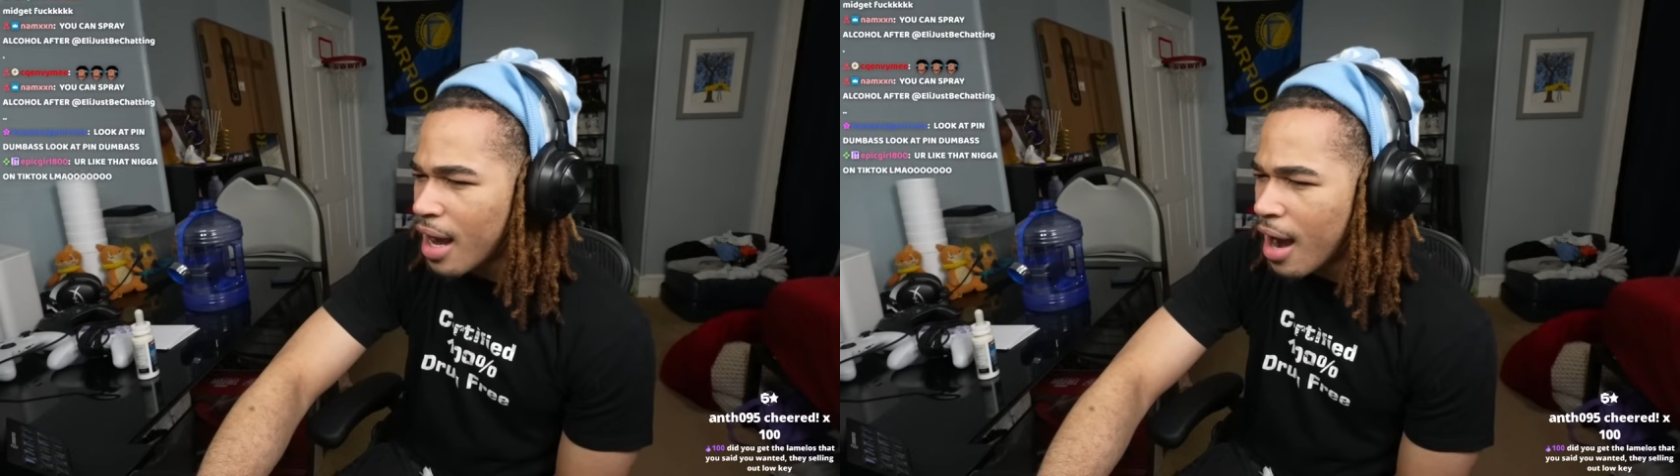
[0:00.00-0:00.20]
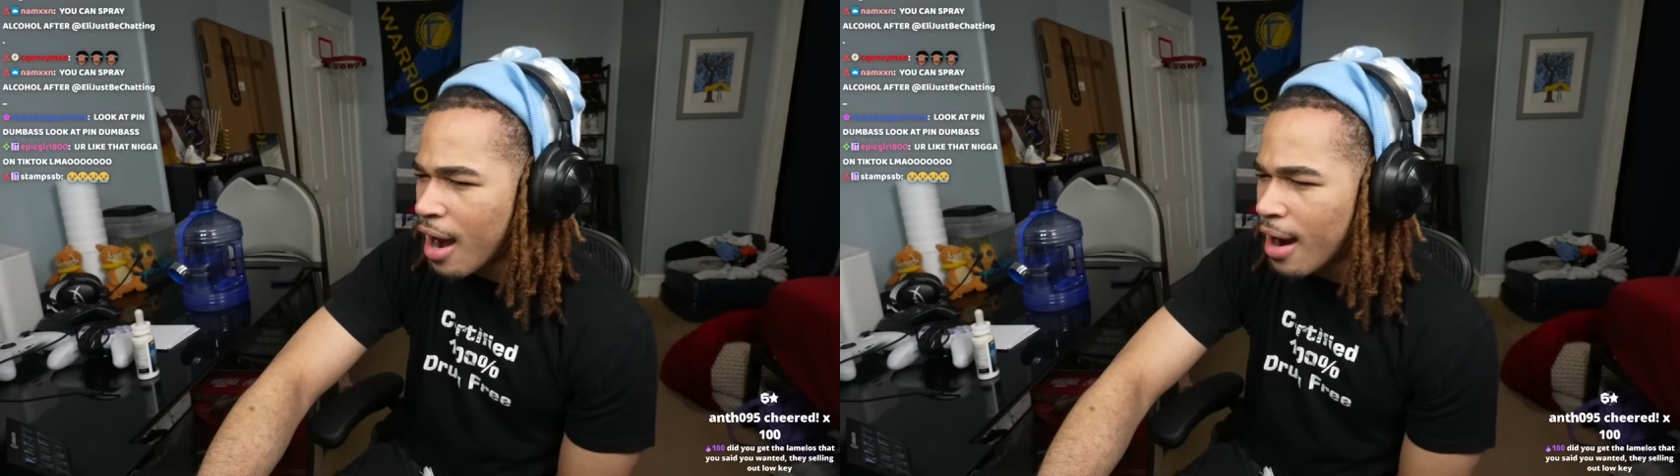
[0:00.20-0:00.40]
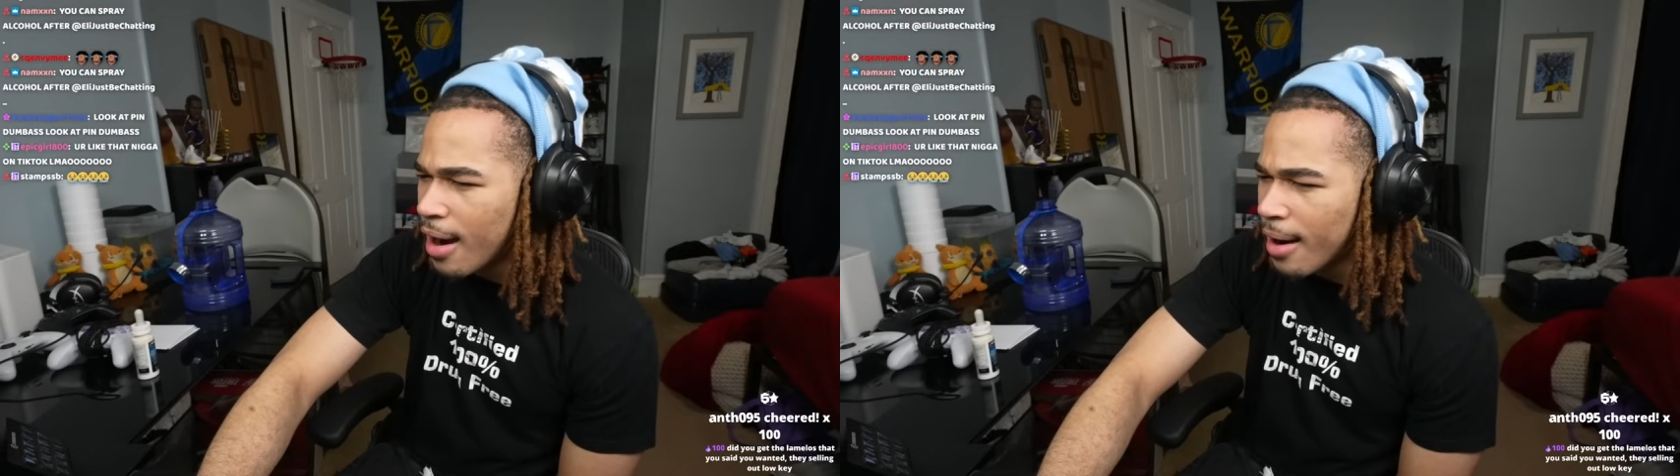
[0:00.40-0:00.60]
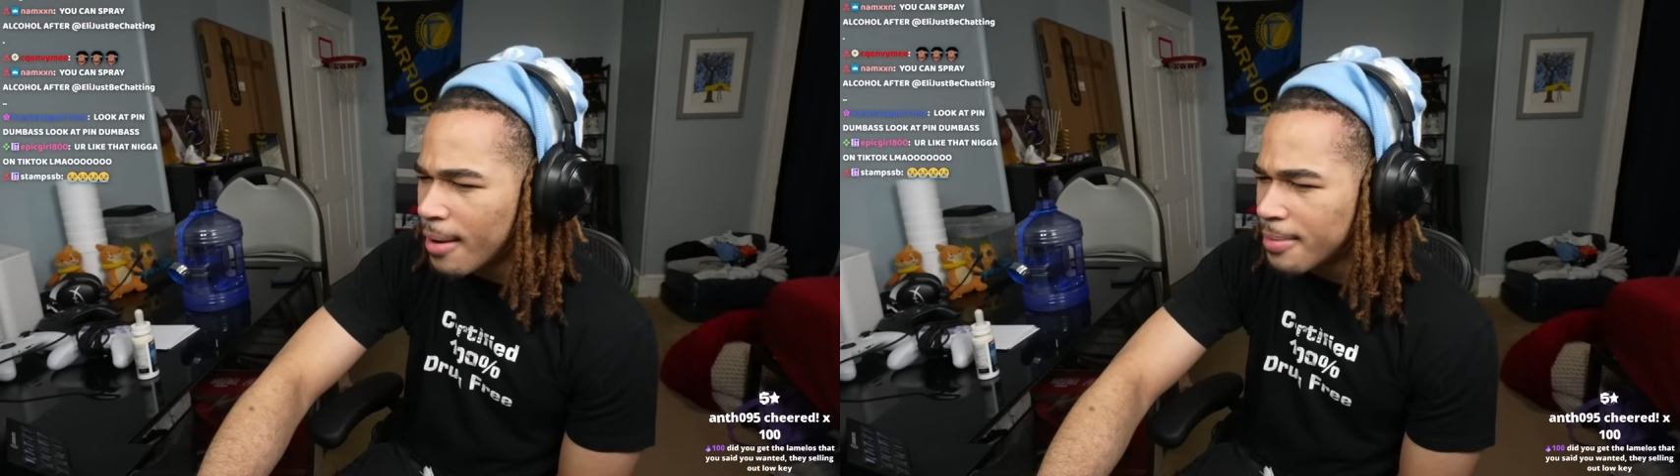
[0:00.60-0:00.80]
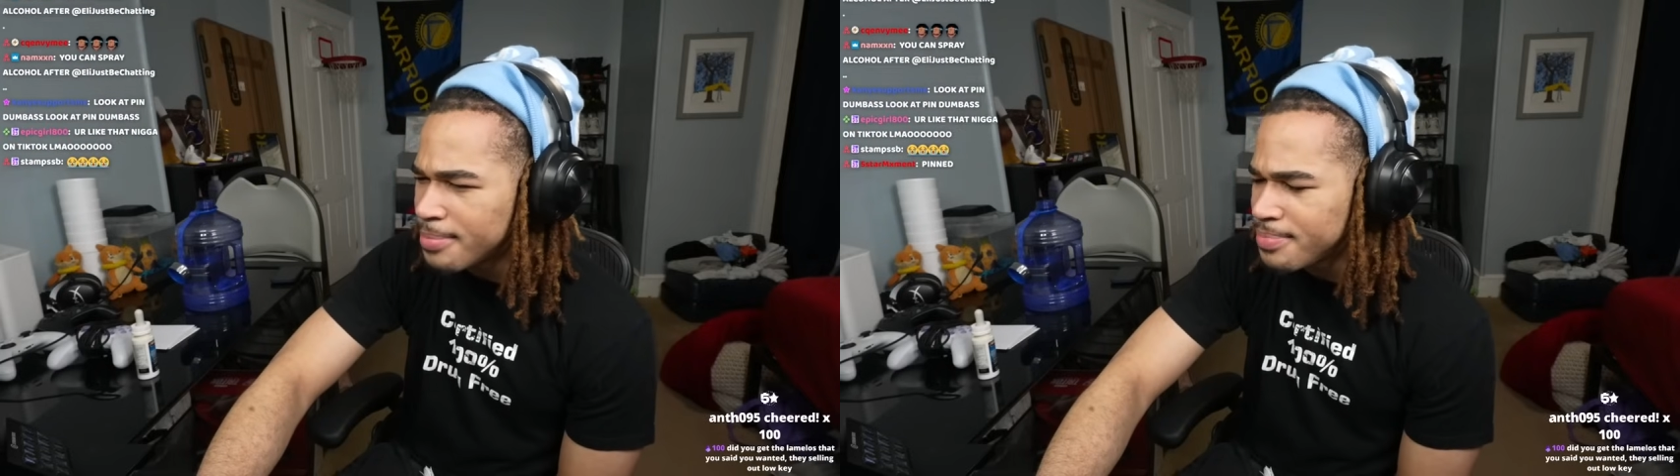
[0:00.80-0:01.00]

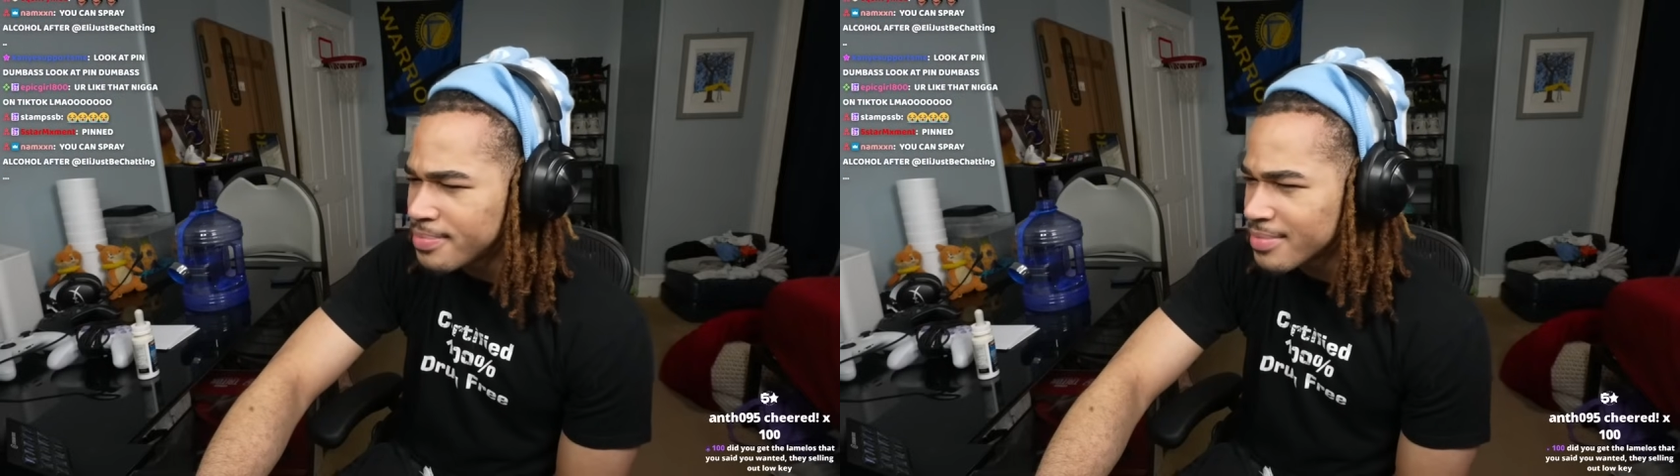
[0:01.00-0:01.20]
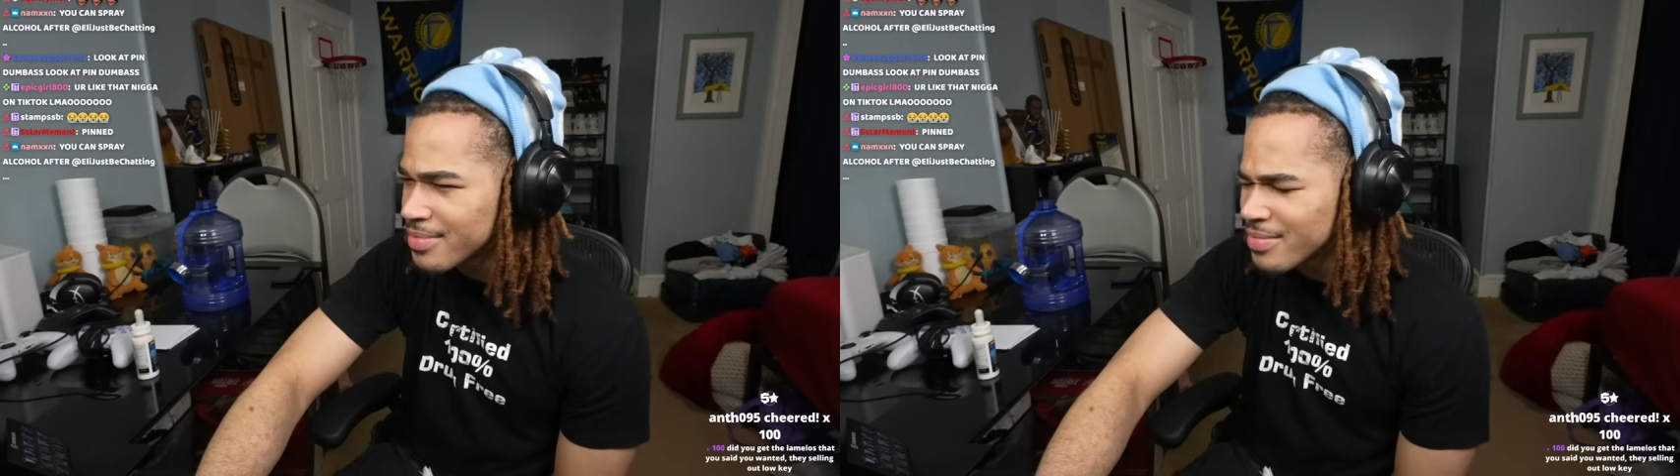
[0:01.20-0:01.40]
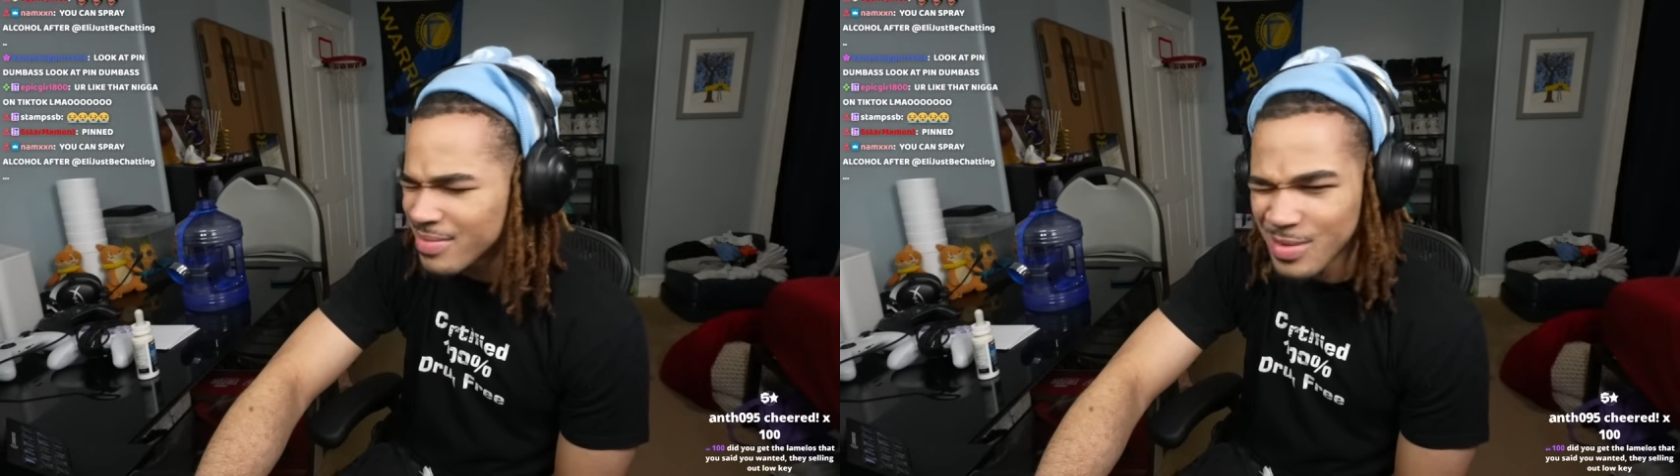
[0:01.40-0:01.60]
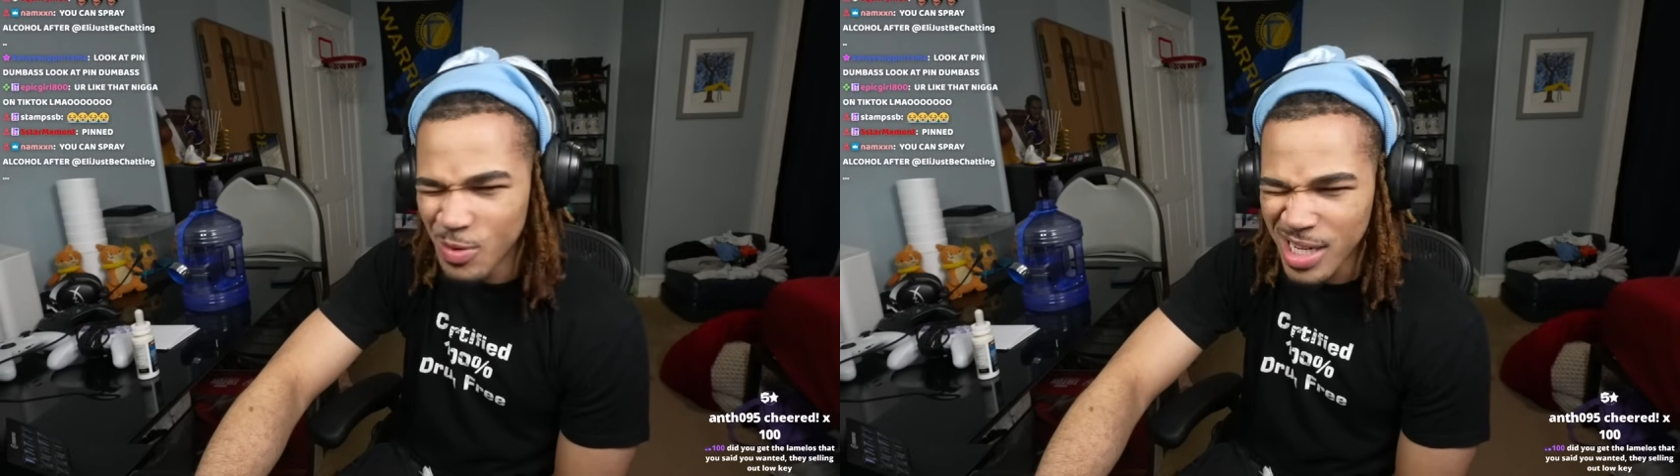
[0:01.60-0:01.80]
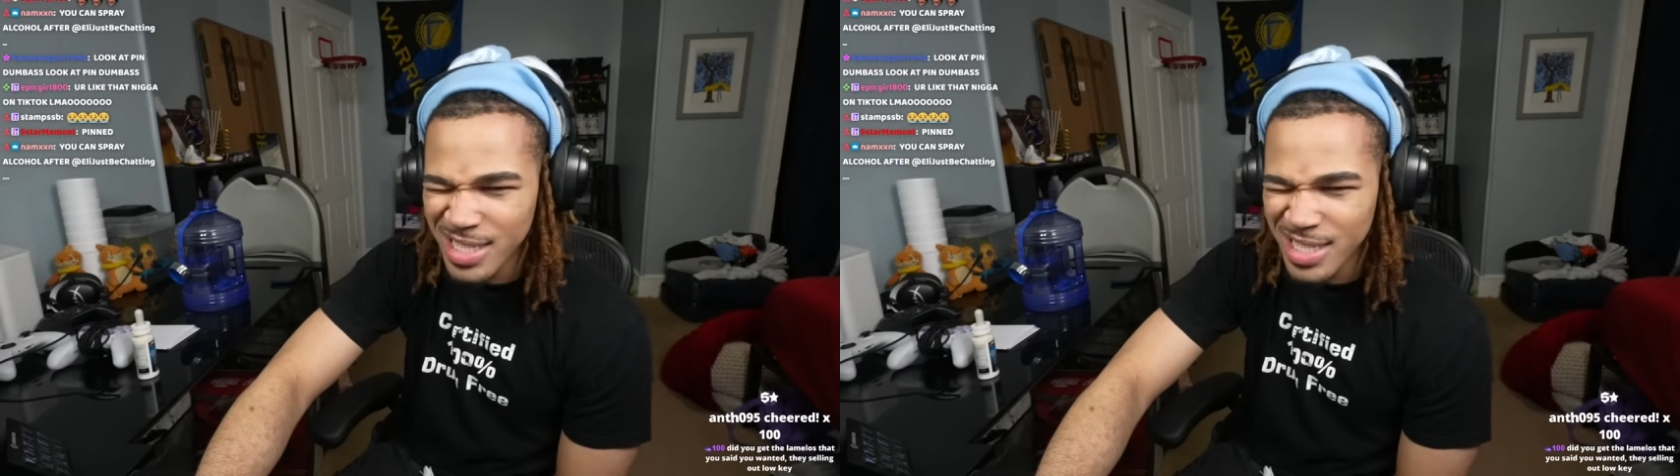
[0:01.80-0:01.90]
Um, what